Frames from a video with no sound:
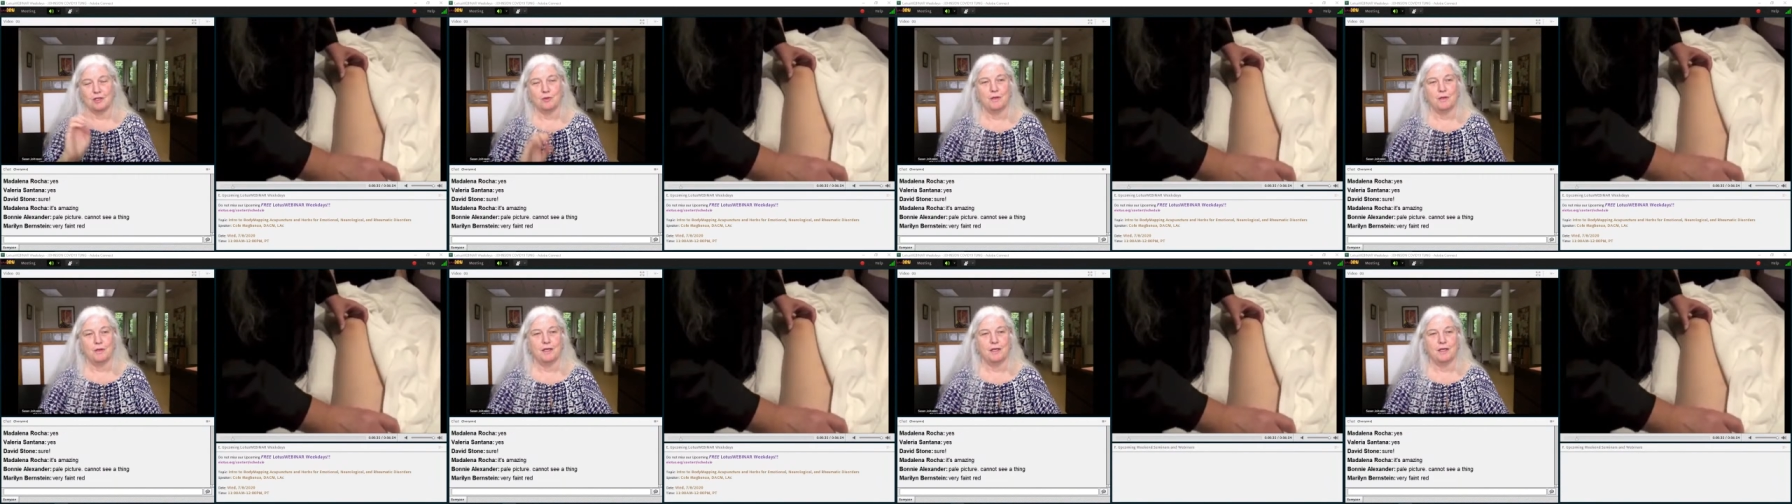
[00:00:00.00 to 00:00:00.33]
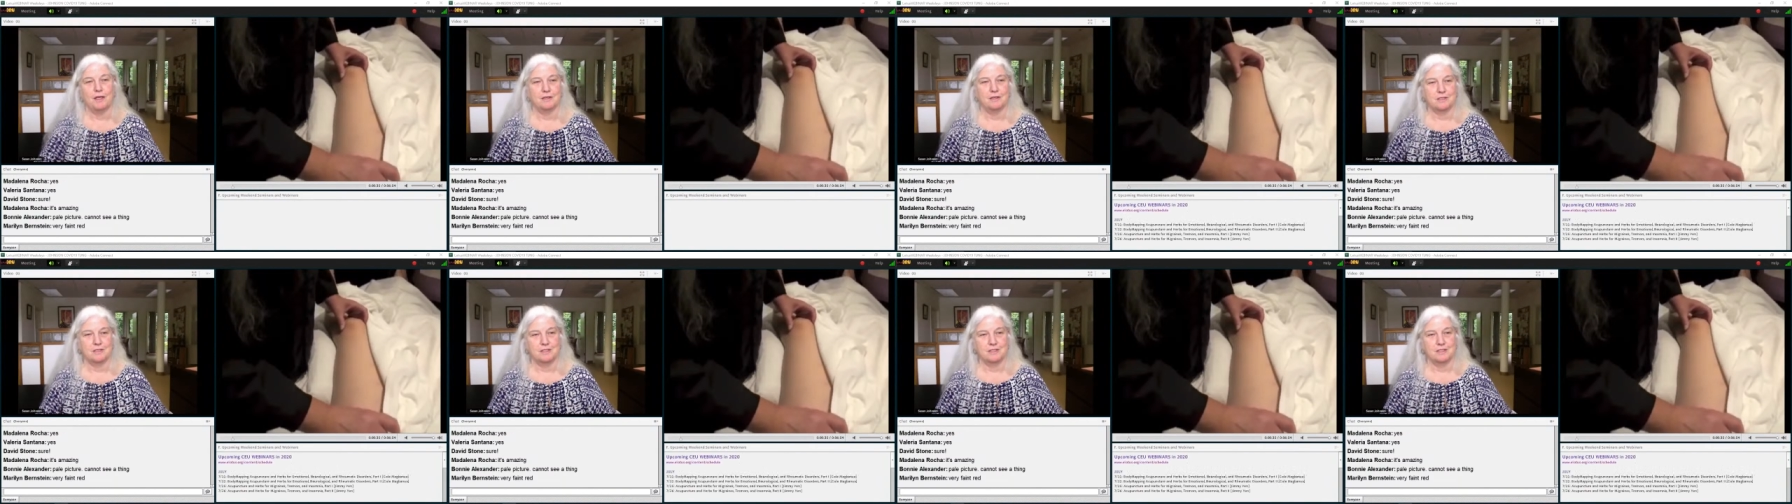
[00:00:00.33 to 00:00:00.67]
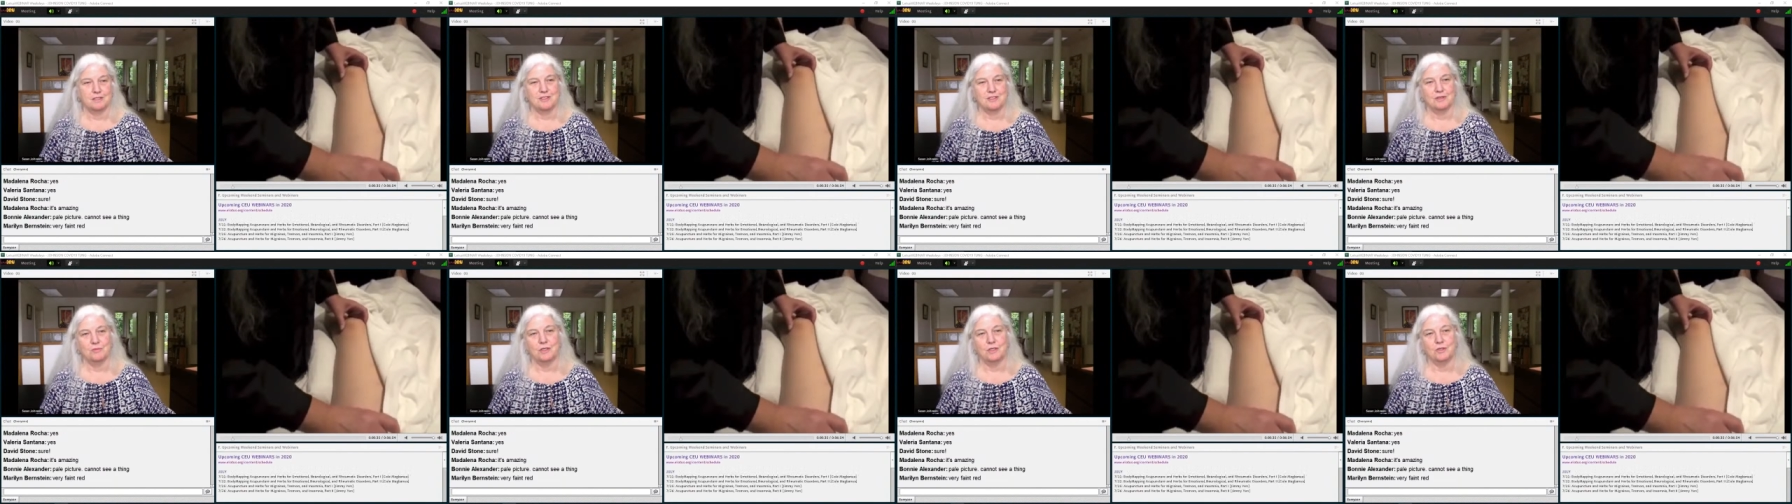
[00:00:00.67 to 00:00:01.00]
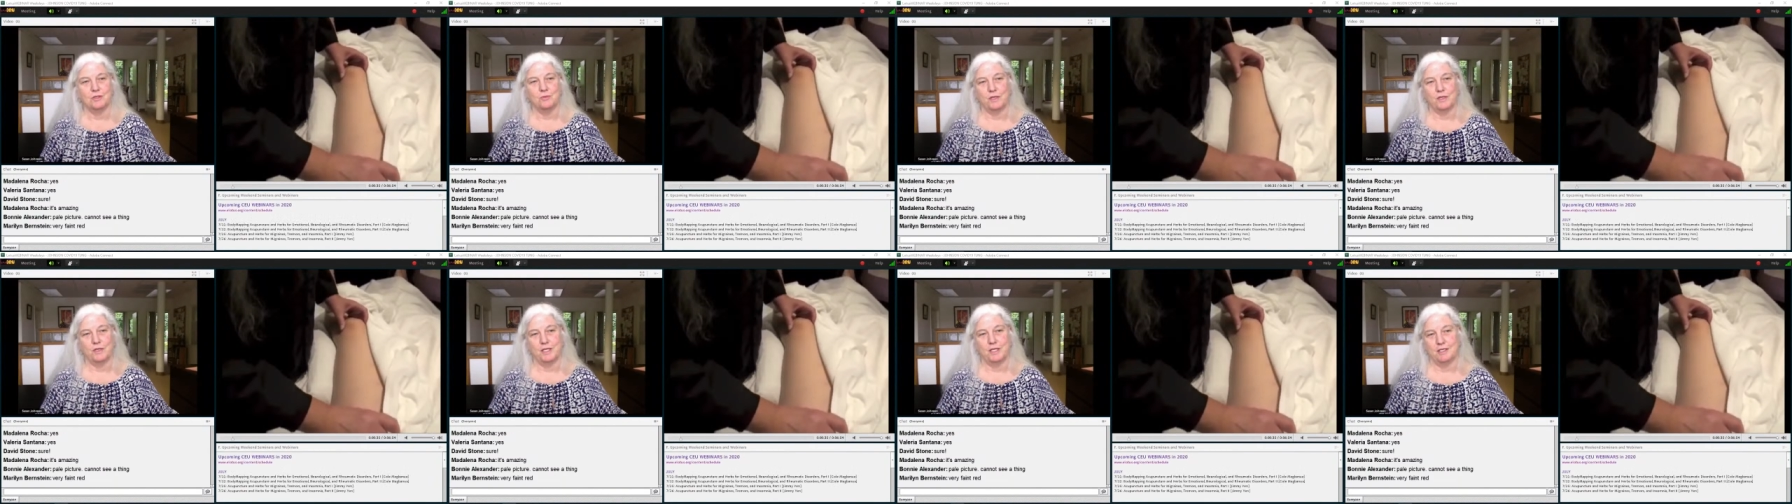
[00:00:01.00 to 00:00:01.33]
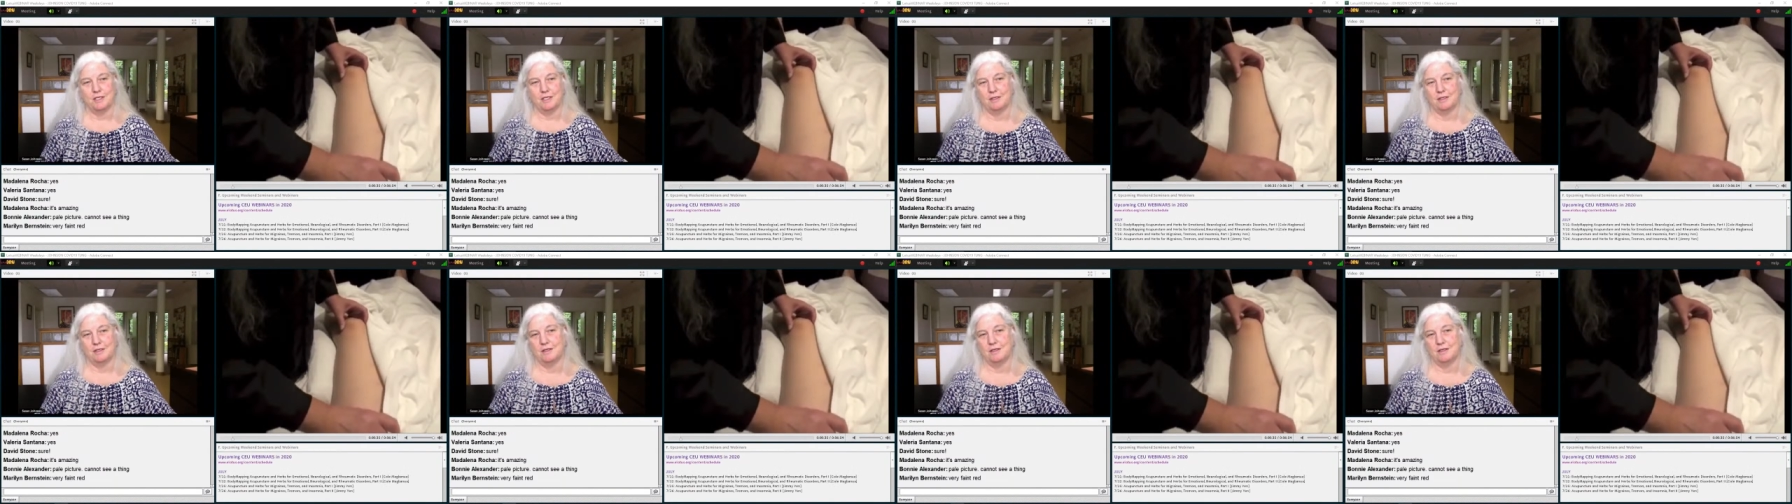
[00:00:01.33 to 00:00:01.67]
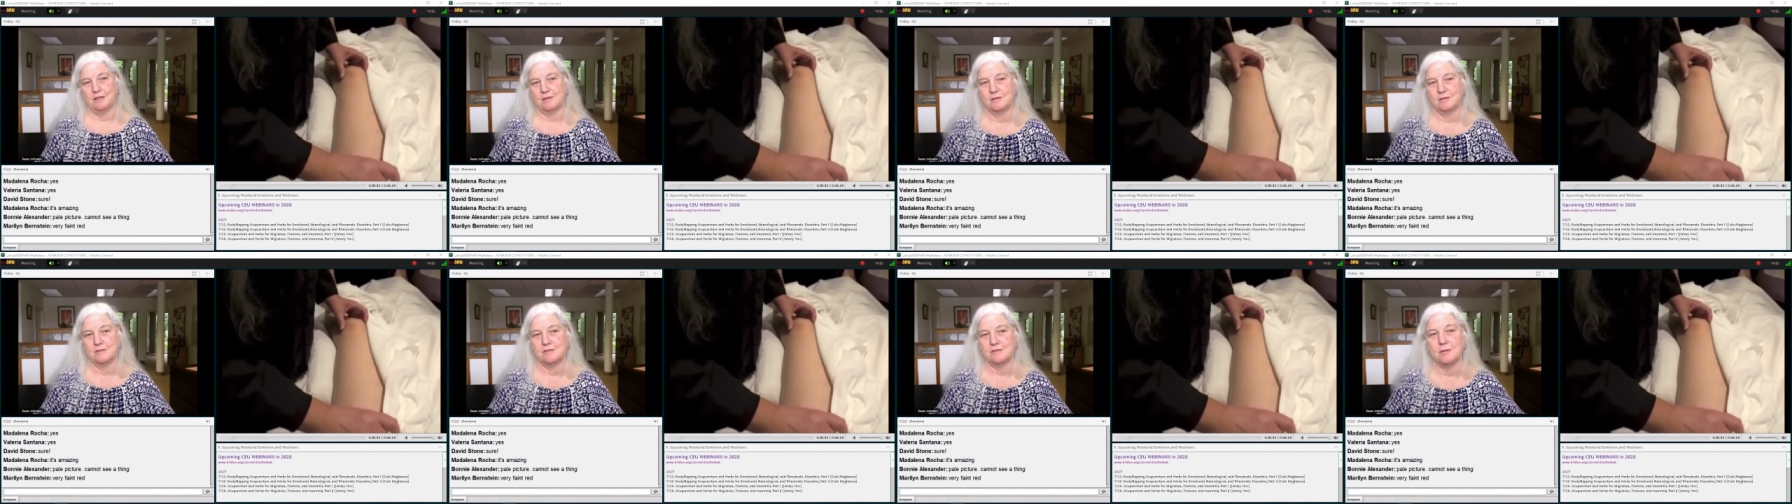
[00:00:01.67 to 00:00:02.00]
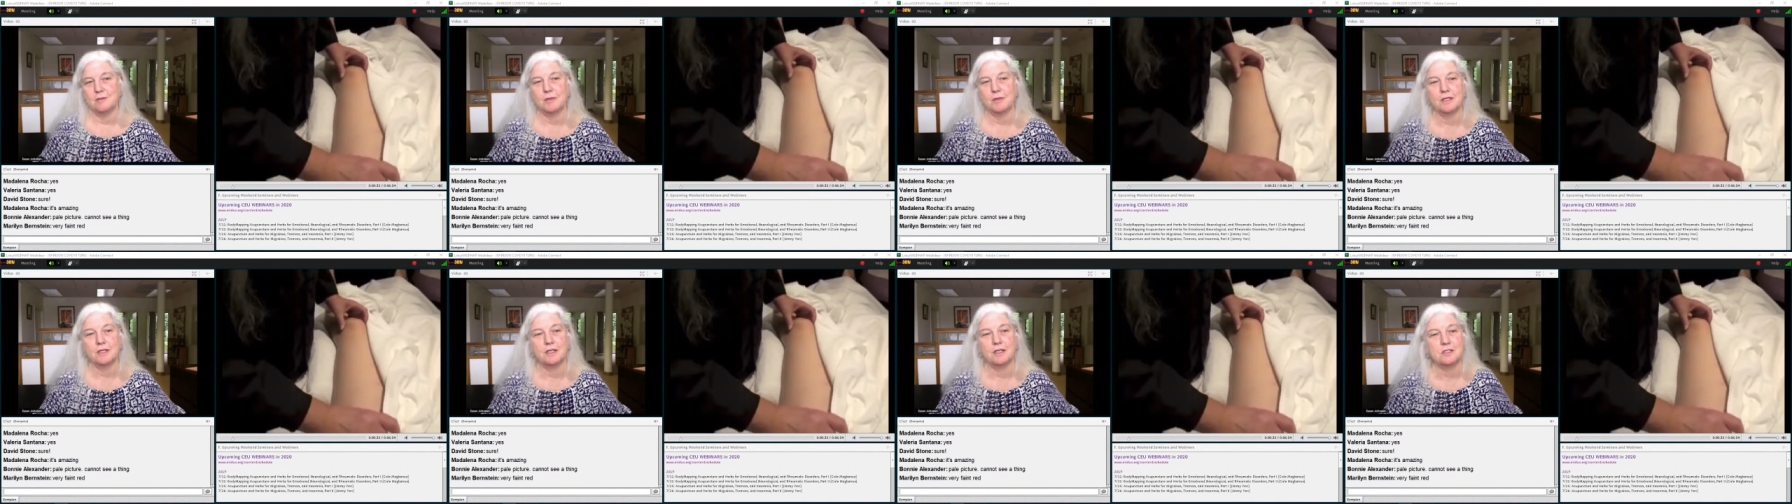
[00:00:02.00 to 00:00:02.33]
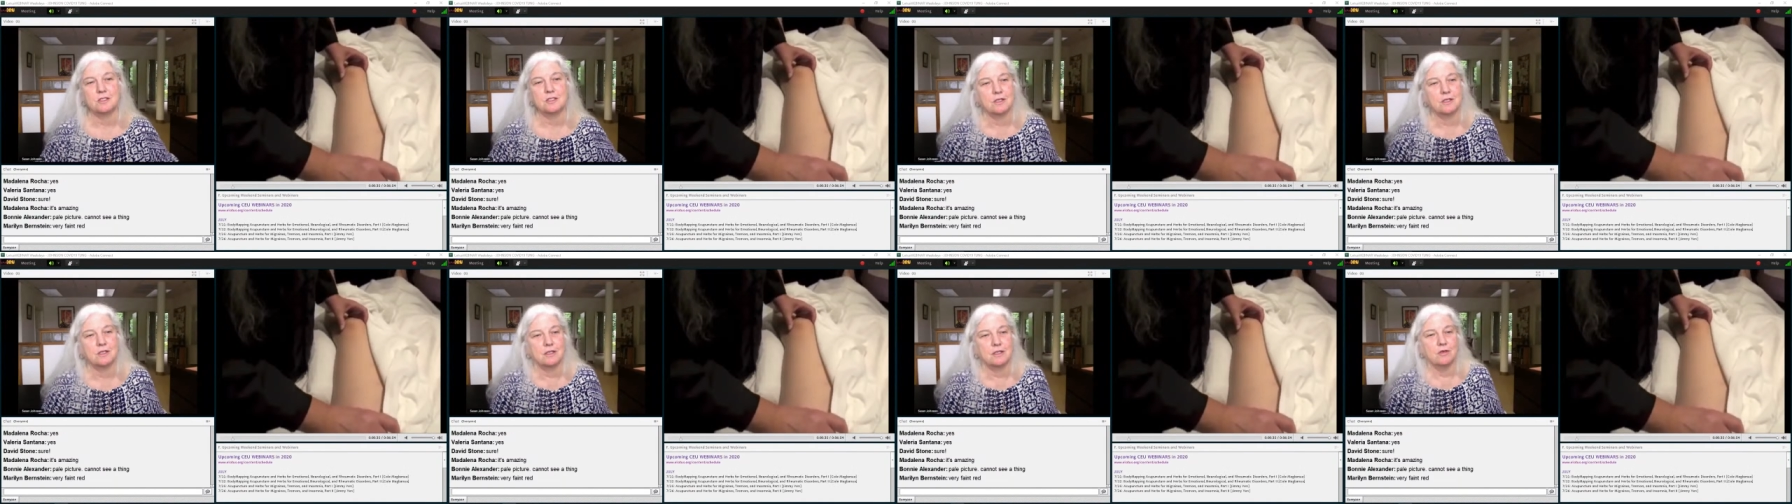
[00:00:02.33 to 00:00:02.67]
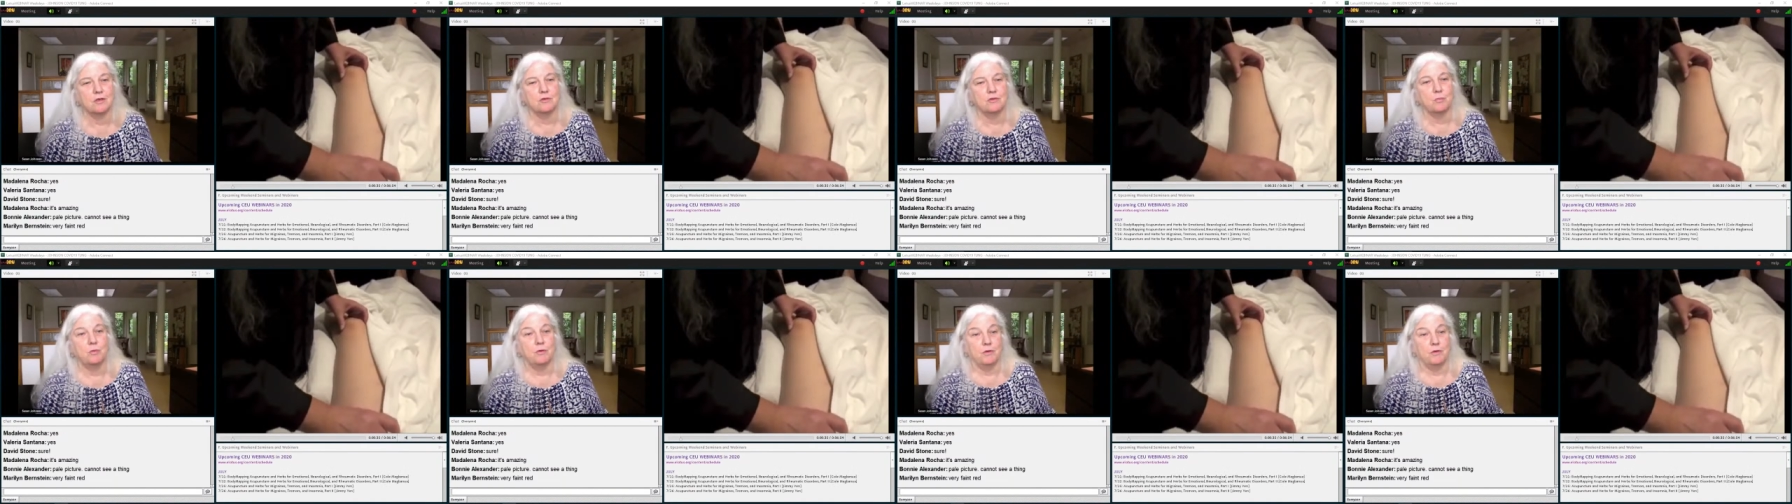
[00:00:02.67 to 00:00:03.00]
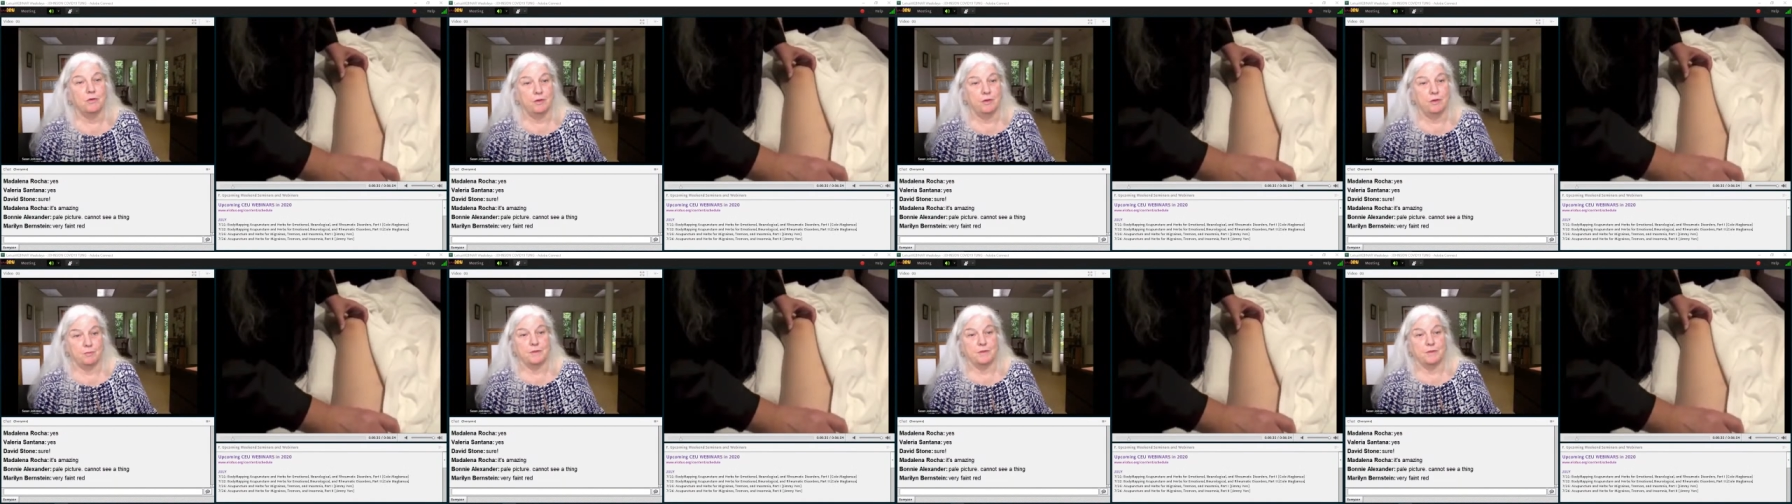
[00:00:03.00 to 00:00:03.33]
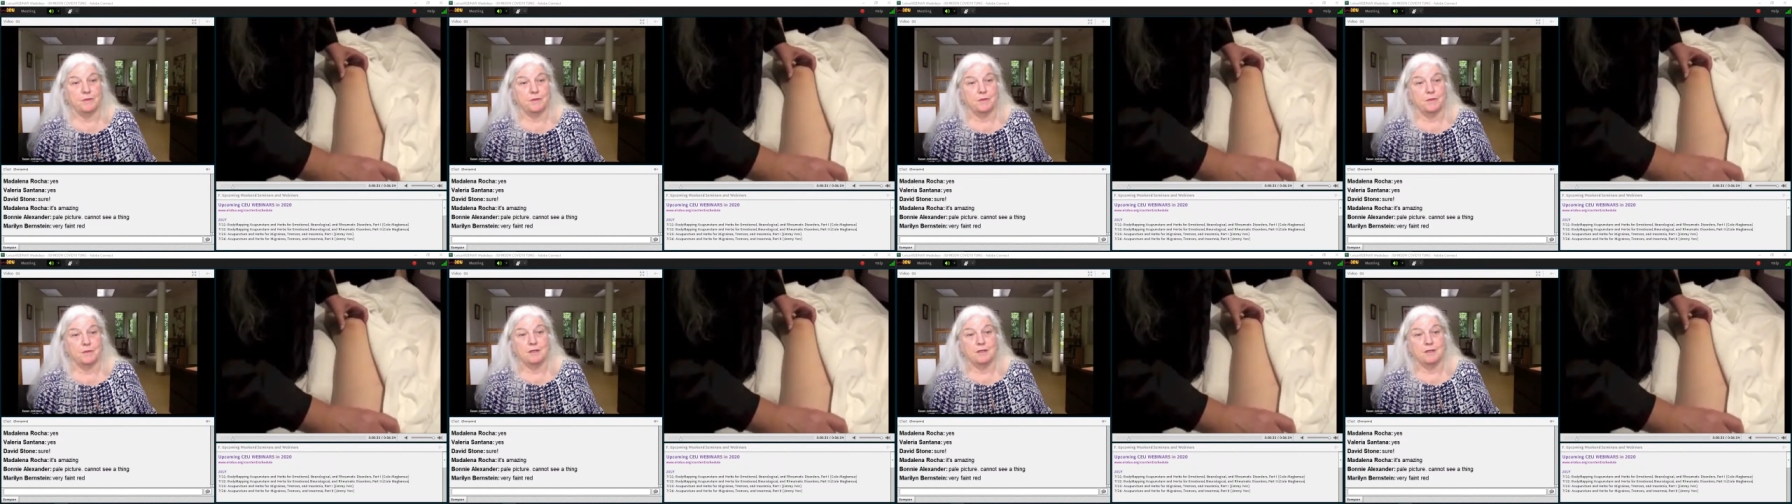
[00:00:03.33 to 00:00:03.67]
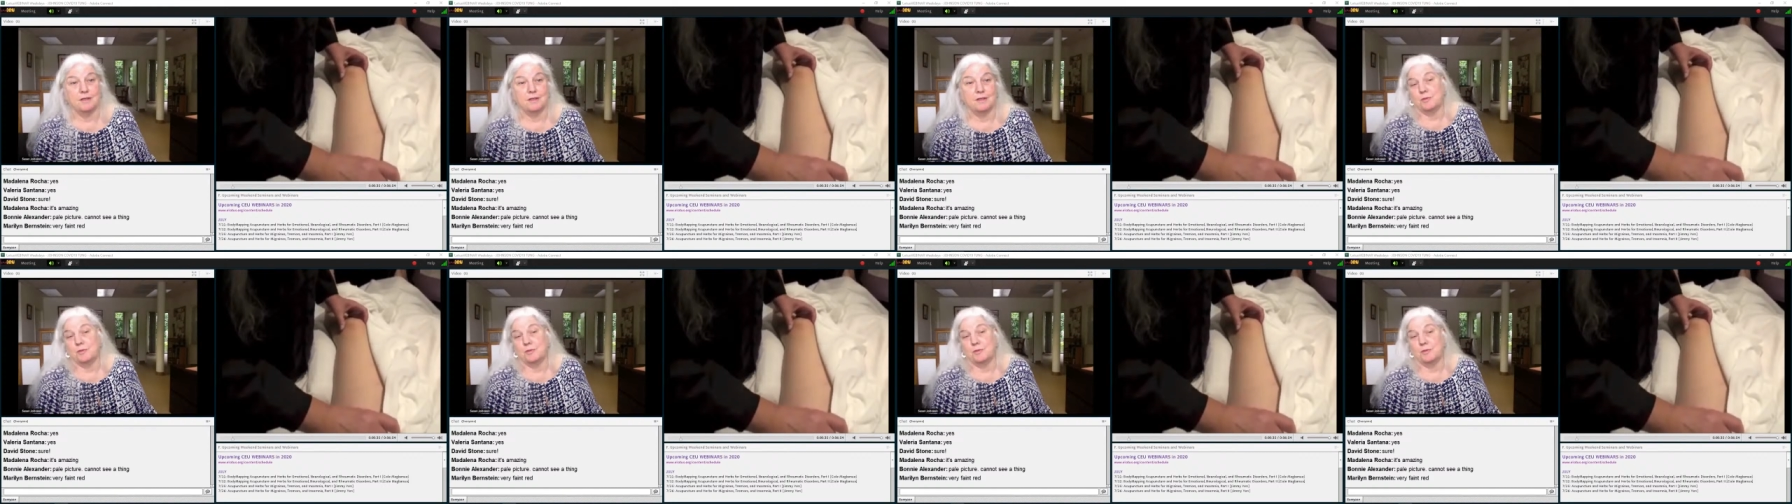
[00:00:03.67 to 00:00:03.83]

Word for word: paying attention when we get to the stimulation on those points because it's